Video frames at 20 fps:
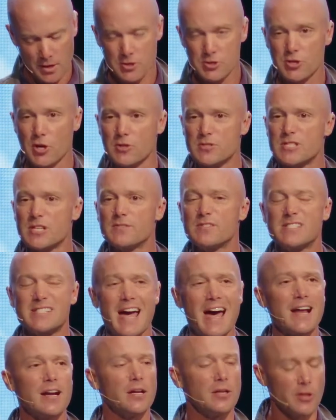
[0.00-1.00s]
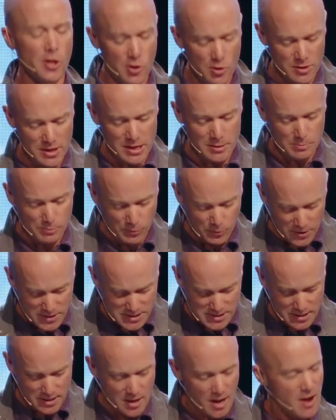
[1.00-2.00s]
Joseph sat alone in
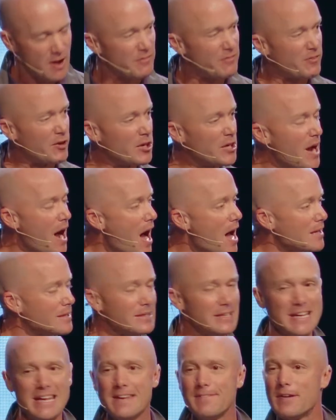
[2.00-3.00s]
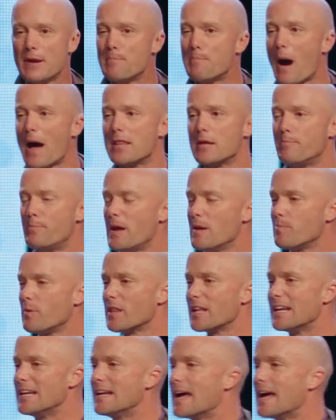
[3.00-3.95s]
prison, forgotten, even by the people that